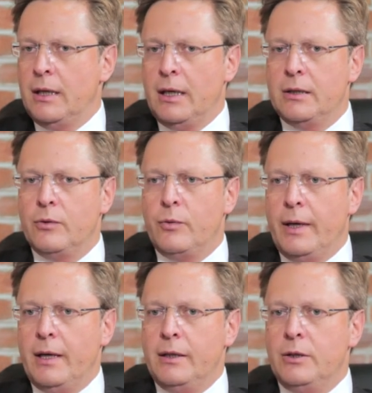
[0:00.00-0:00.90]
And the
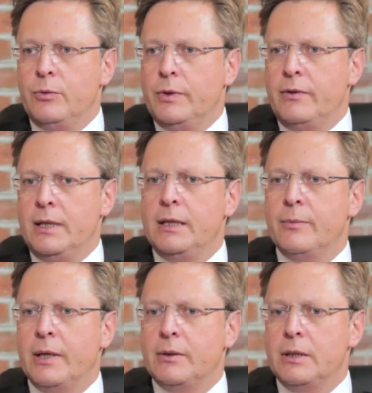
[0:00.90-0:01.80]
way you would think
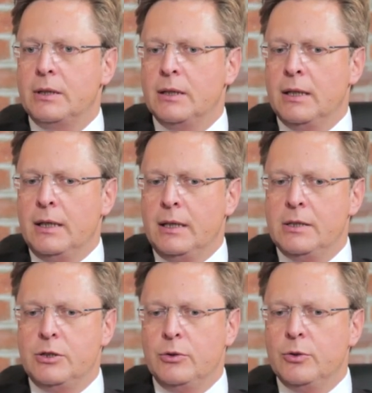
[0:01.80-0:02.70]
about it
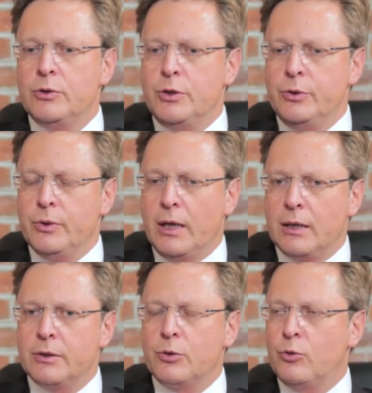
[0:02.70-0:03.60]
is you look to
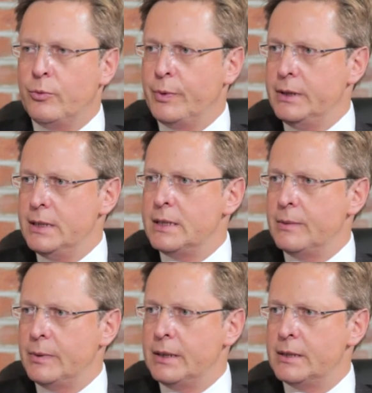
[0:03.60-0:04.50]
other corporate
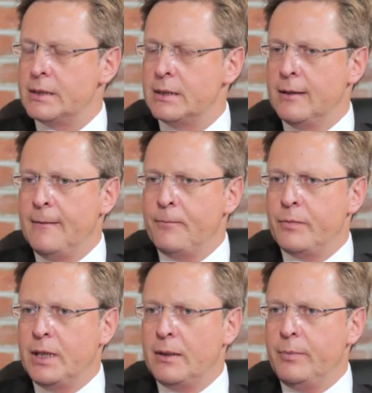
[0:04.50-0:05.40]
disciplines
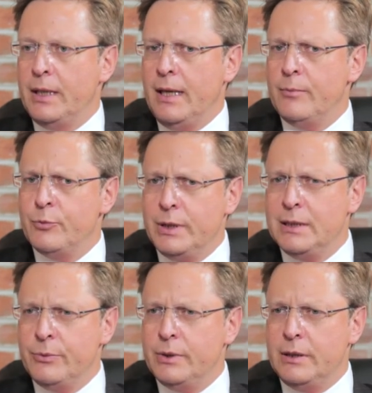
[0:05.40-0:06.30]
that became
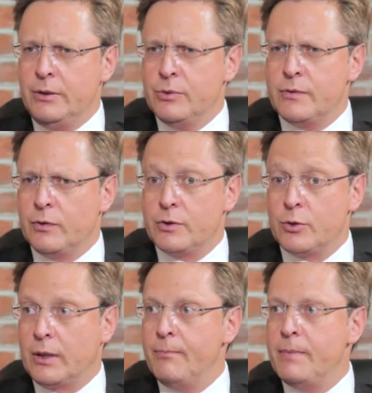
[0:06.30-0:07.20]
really, really useful.
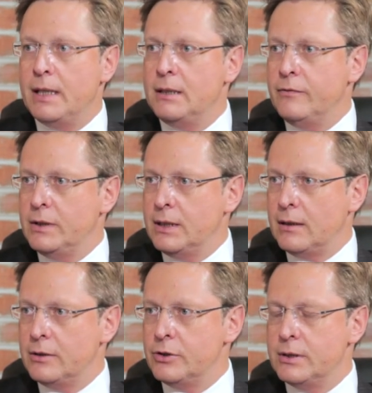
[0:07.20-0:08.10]
So competitive
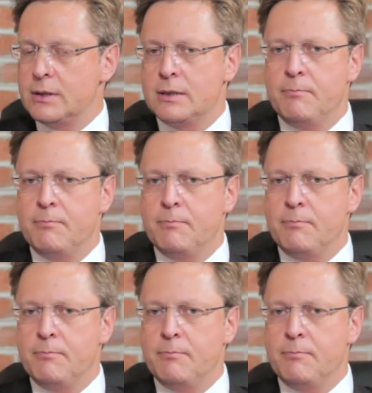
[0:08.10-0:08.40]
intelligence,